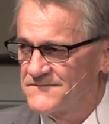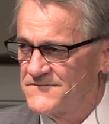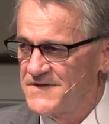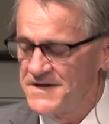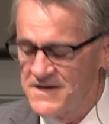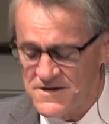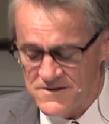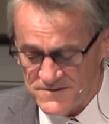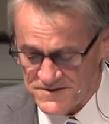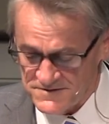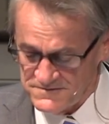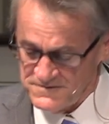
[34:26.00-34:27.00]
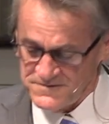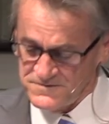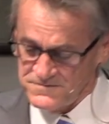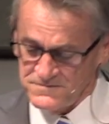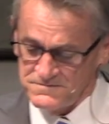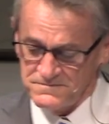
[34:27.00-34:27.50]
They know you,
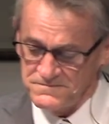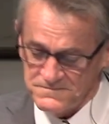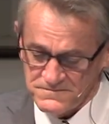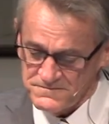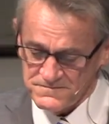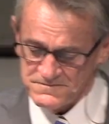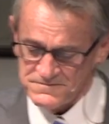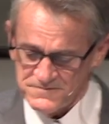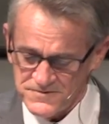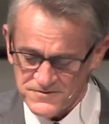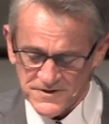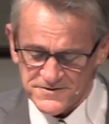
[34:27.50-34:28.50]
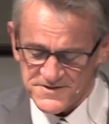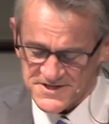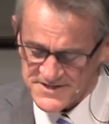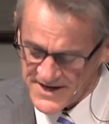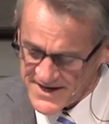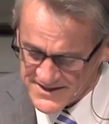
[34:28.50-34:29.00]
you, you're under
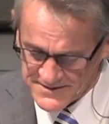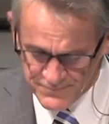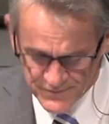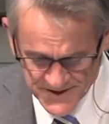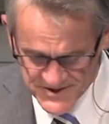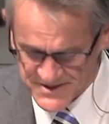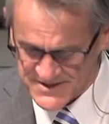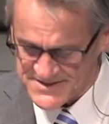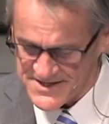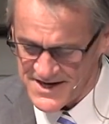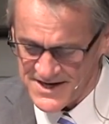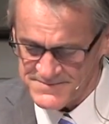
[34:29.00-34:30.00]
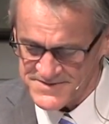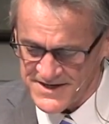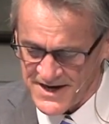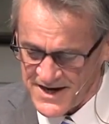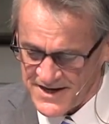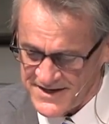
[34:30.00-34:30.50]
satanic oppression at times. They,
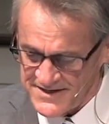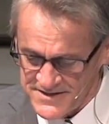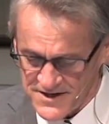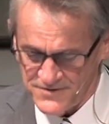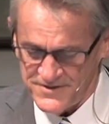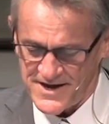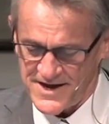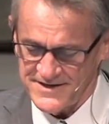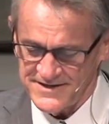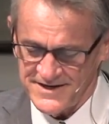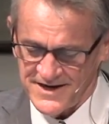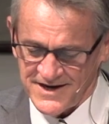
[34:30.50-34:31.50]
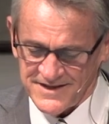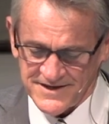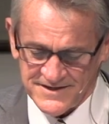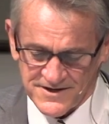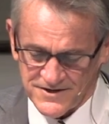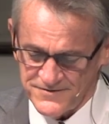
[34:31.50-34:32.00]
they know that, and they
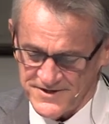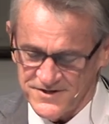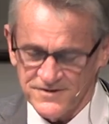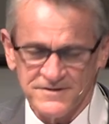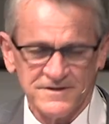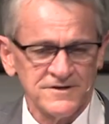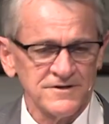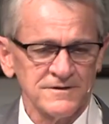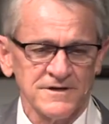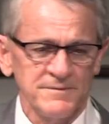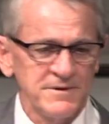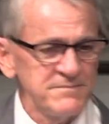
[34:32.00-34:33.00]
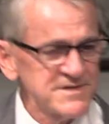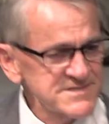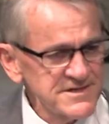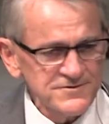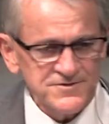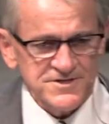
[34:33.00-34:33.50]
know that you're, you're going to be
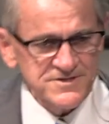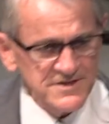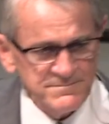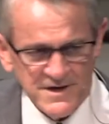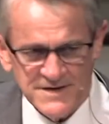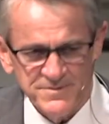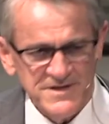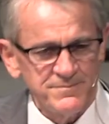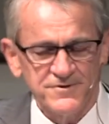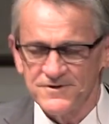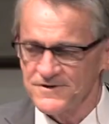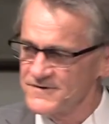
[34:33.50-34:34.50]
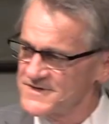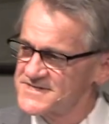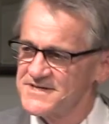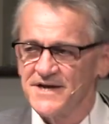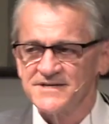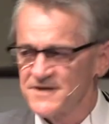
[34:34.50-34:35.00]
misunderstood by people. You're
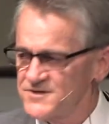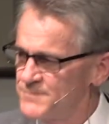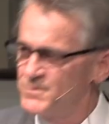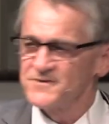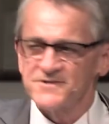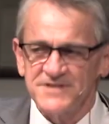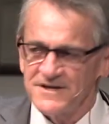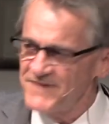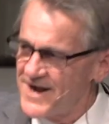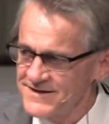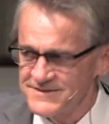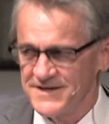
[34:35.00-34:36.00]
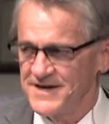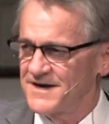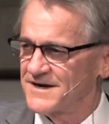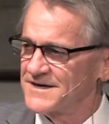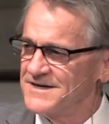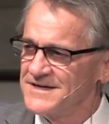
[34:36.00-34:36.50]
criticized. You put yourself out
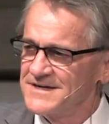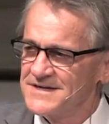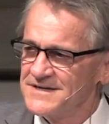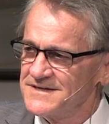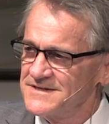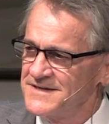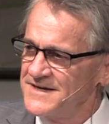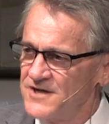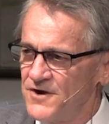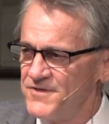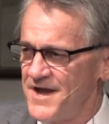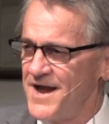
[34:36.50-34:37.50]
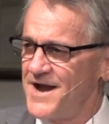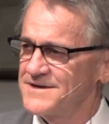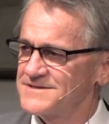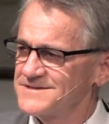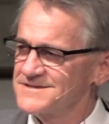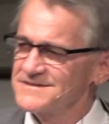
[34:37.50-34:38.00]
there. They know that.